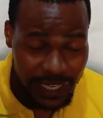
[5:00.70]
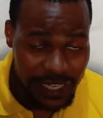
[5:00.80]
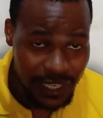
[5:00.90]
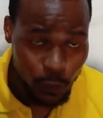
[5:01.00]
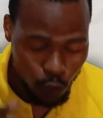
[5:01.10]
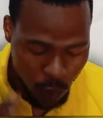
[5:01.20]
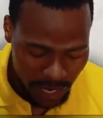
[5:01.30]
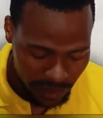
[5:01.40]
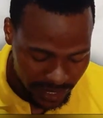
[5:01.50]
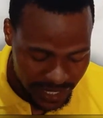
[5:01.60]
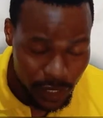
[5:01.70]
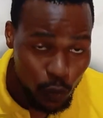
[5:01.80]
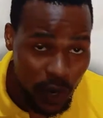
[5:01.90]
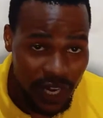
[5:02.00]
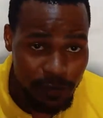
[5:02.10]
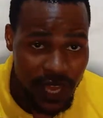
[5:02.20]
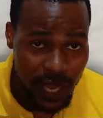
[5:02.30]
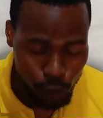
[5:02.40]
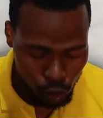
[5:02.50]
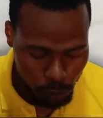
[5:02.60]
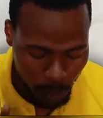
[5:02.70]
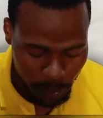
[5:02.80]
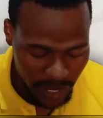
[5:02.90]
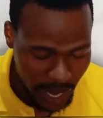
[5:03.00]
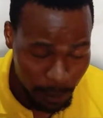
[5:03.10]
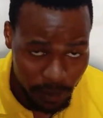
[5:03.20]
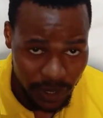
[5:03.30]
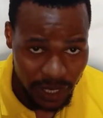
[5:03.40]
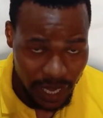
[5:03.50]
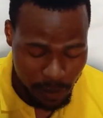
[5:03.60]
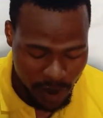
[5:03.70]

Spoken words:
Kennedy one keyword be no so pop up a